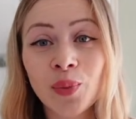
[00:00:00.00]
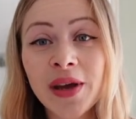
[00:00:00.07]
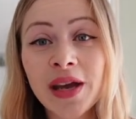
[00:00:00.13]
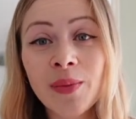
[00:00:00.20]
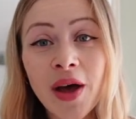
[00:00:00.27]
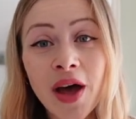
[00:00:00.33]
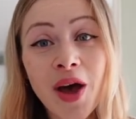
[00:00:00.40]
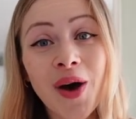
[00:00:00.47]

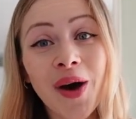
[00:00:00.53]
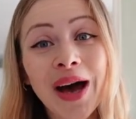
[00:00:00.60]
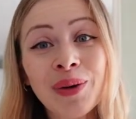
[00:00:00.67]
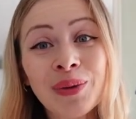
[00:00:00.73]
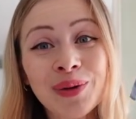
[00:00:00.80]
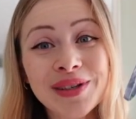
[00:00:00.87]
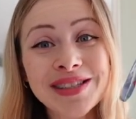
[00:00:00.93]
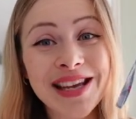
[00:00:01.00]
bib. I
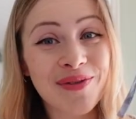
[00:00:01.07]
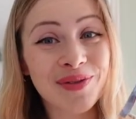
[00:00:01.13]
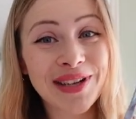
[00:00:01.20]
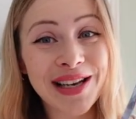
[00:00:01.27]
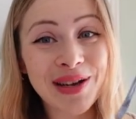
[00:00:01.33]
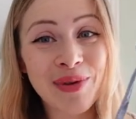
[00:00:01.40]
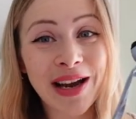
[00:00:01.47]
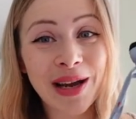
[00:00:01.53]
would
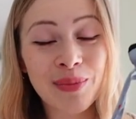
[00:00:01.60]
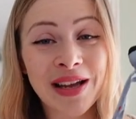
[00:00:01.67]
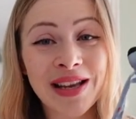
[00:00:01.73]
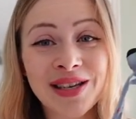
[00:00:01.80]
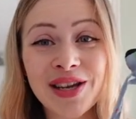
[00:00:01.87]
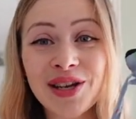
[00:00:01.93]
definitely recommend